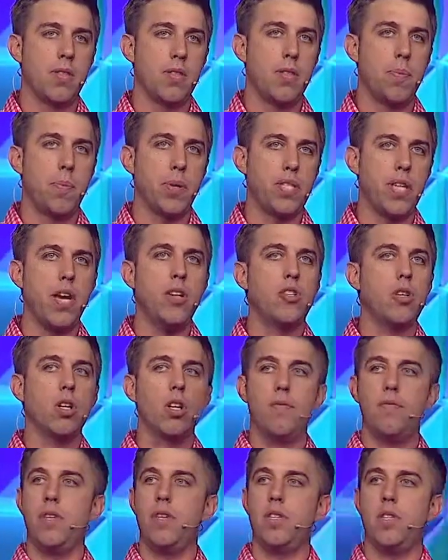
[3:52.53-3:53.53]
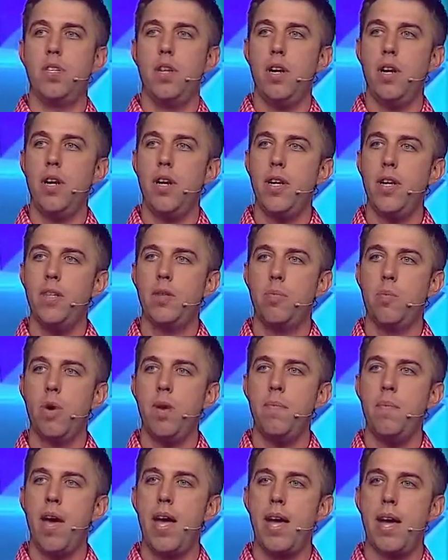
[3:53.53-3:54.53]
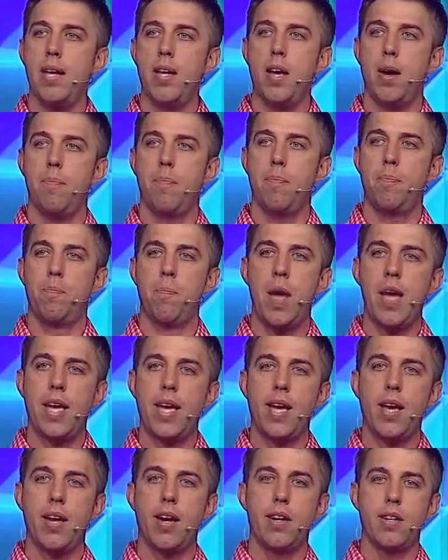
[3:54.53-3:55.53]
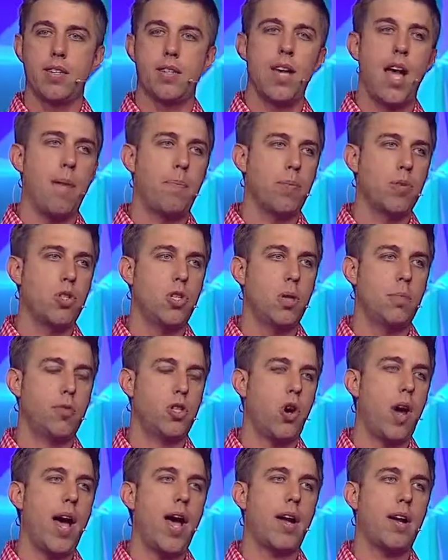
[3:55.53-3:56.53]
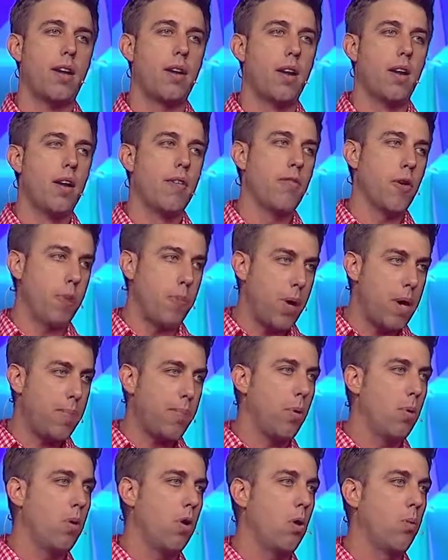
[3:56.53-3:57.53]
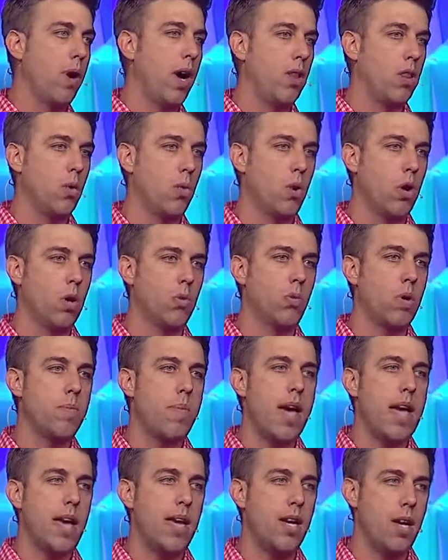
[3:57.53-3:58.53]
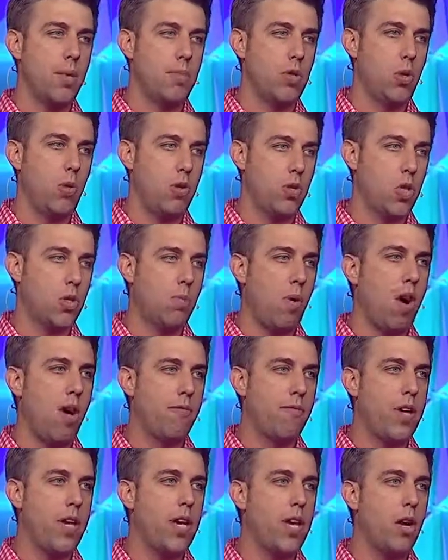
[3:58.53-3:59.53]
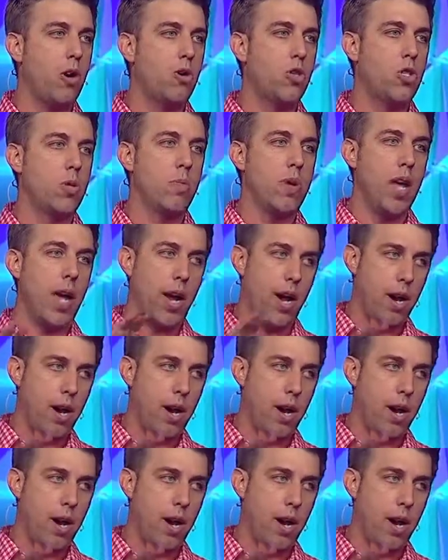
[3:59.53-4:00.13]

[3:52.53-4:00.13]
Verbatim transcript: the potential of this series, we may end up making it a discipleship track for people around the world. We may end up doing small videos to be